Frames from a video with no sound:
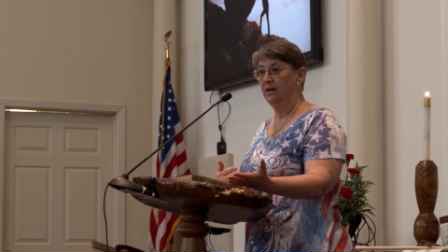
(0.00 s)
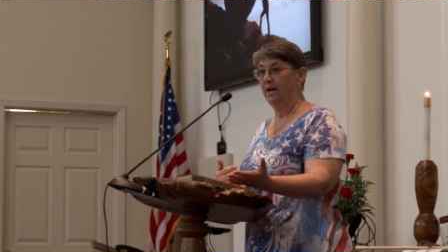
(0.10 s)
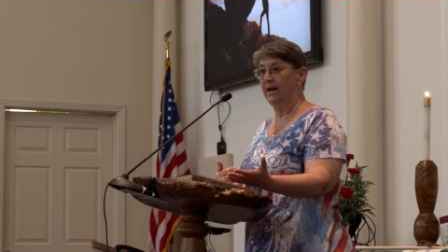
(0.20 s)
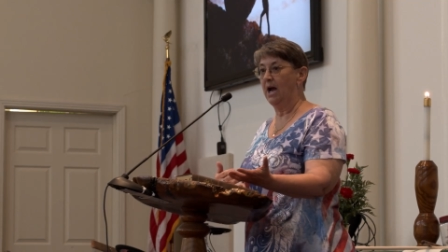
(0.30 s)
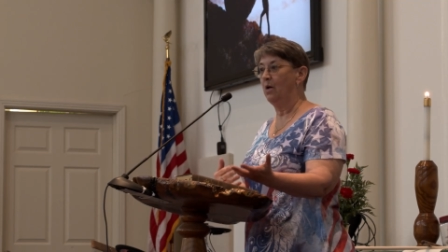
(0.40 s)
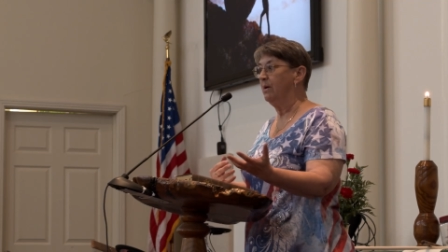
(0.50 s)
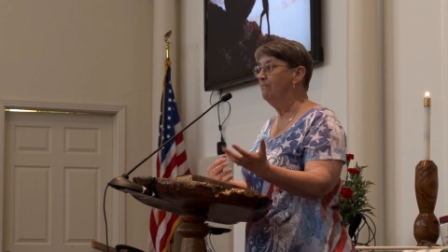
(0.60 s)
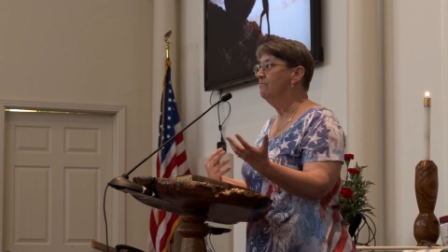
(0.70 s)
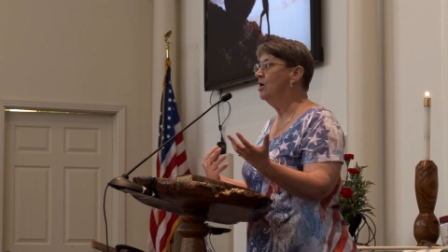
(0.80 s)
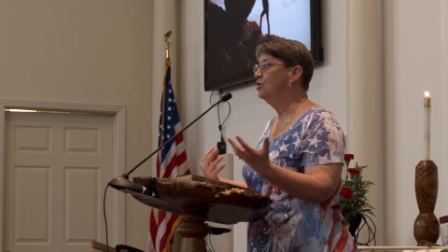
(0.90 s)
and how
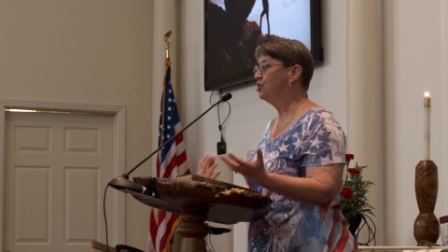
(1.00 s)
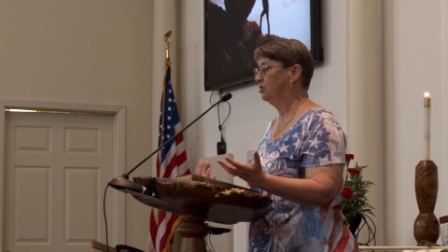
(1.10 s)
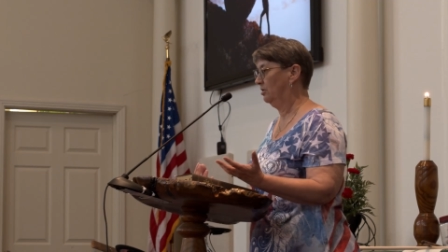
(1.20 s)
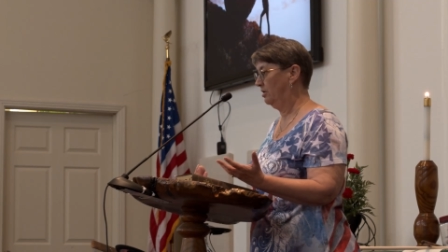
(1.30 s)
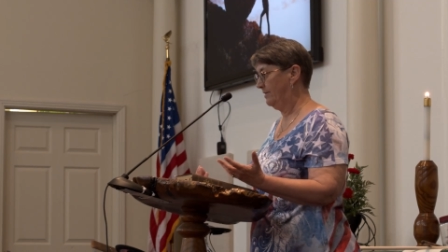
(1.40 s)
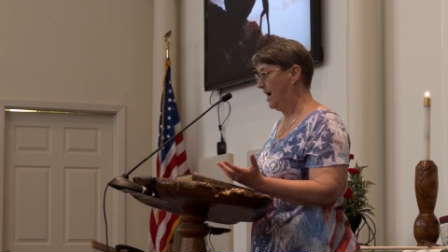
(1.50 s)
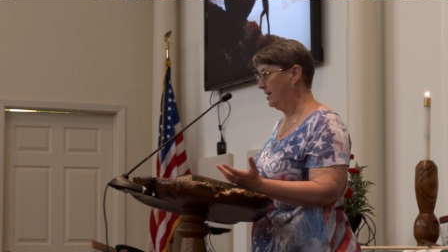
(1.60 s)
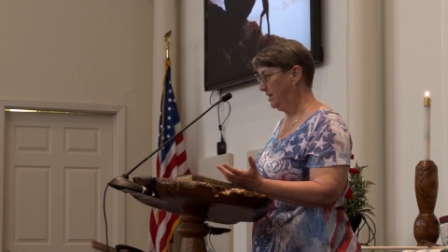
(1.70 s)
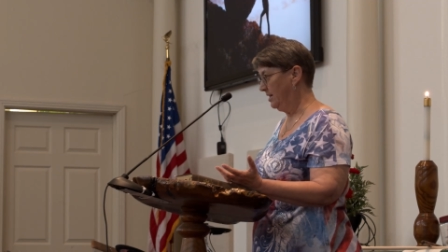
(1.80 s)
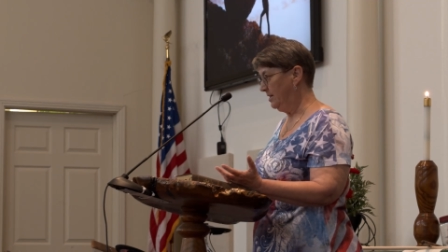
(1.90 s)
emotional that
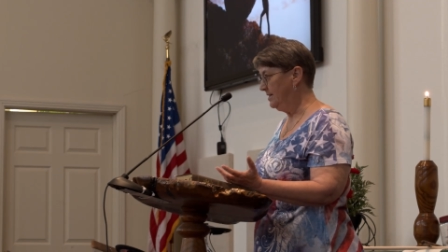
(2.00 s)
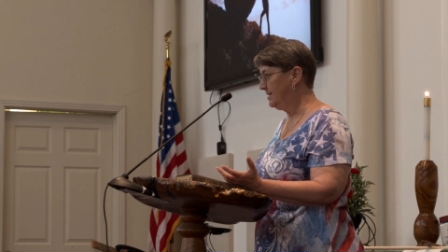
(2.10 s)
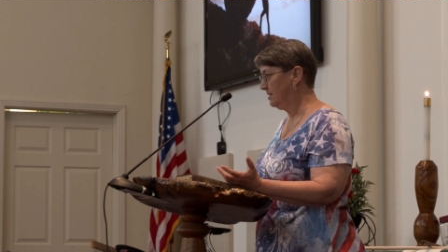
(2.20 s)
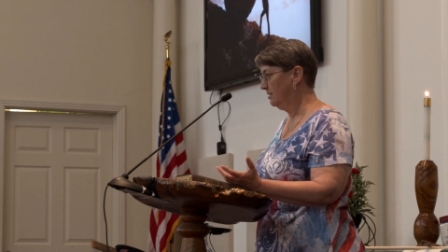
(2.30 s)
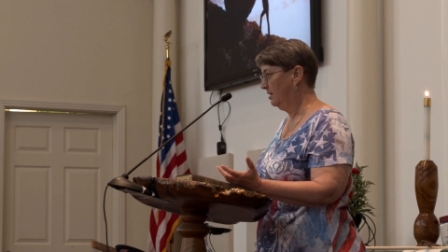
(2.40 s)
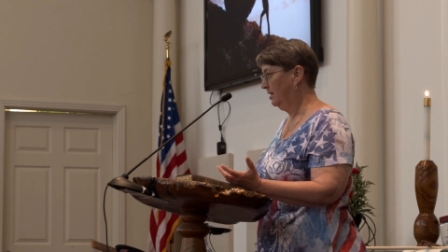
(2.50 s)
is